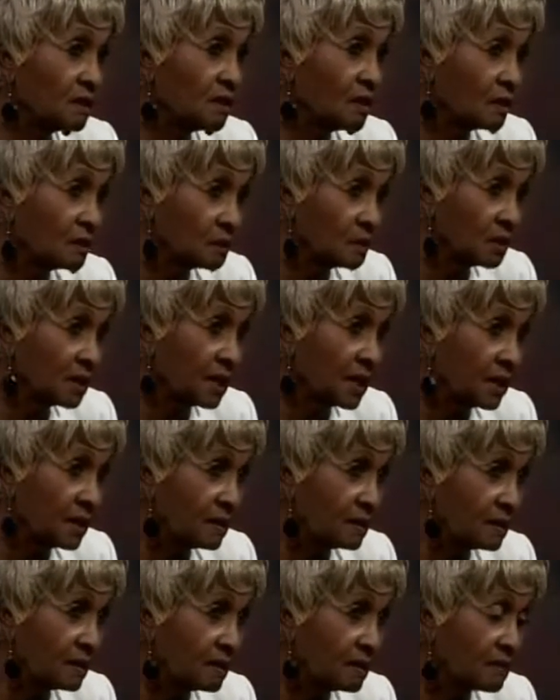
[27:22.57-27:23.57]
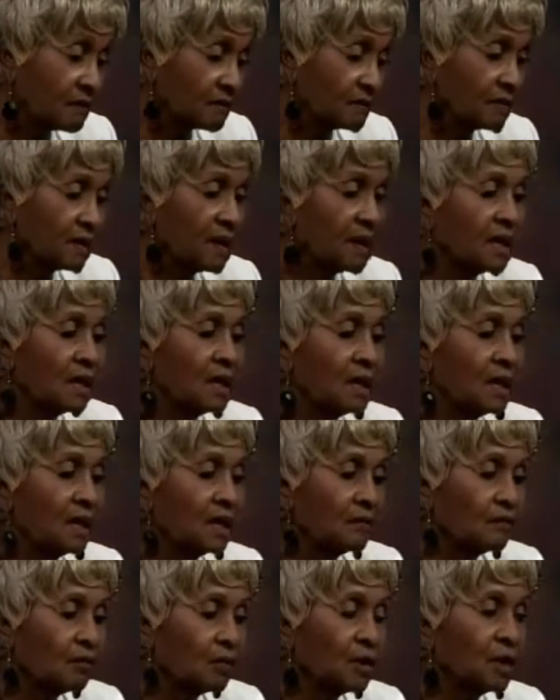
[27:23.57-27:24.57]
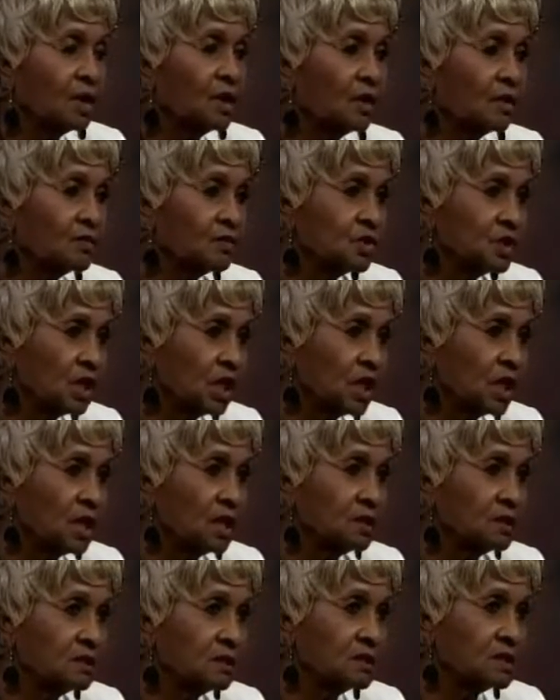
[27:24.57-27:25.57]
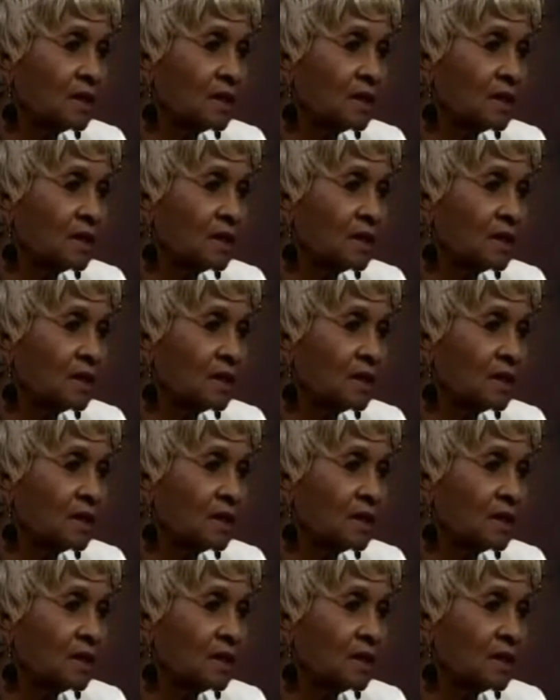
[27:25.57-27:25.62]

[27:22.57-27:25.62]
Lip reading: on planet Earth if we don't change